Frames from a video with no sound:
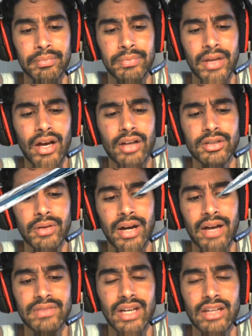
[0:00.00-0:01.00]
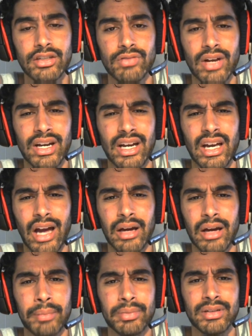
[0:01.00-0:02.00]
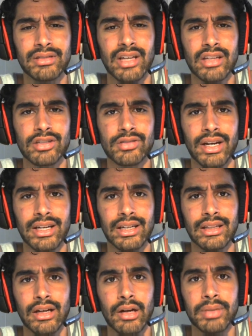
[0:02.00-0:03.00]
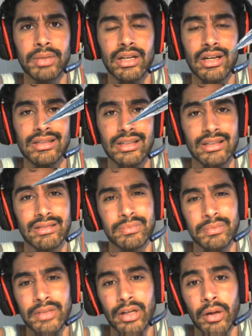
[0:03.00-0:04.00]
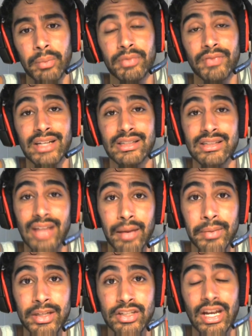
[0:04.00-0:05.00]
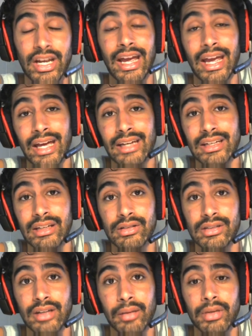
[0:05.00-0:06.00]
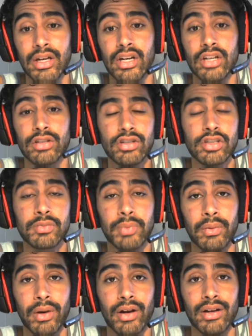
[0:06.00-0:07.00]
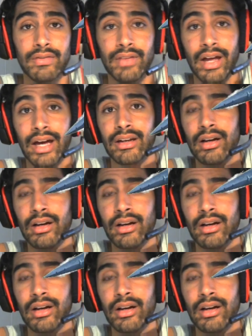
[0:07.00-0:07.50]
They also have Death Strike. I put Death Strike in there because it provides damage and heals them, so just be wary of that.